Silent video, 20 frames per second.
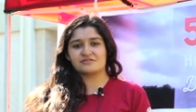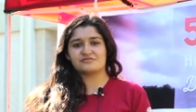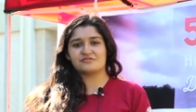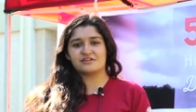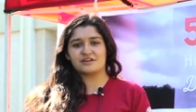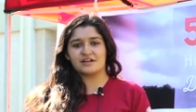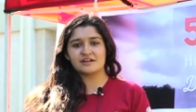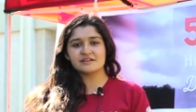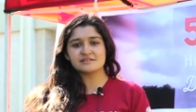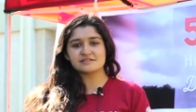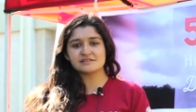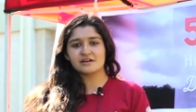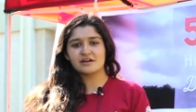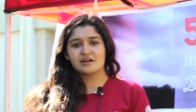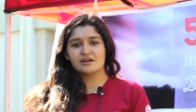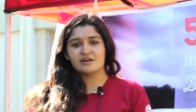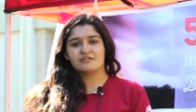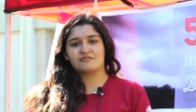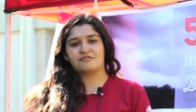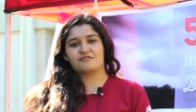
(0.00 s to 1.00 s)
in three days
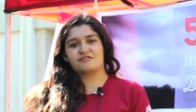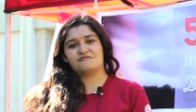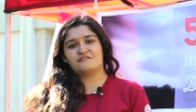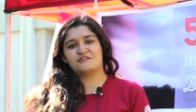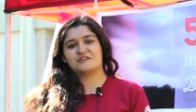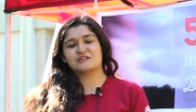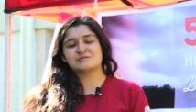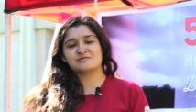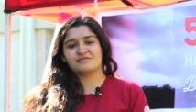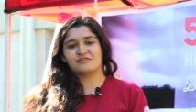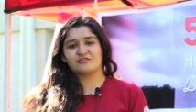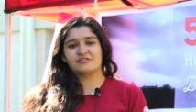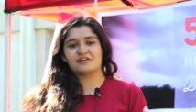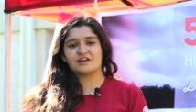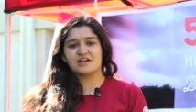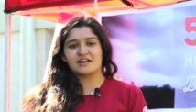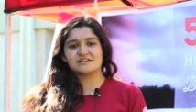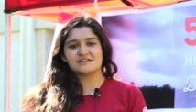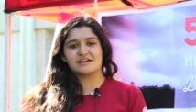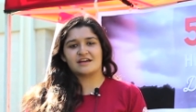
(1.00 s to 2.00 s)
for the victims of
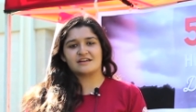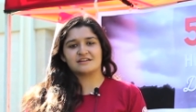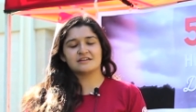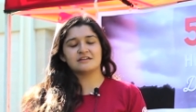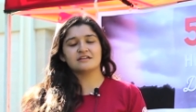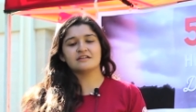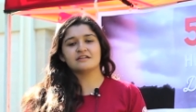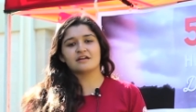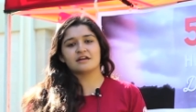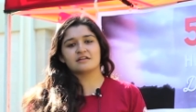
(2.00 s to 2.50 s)
Hurricane Sandy,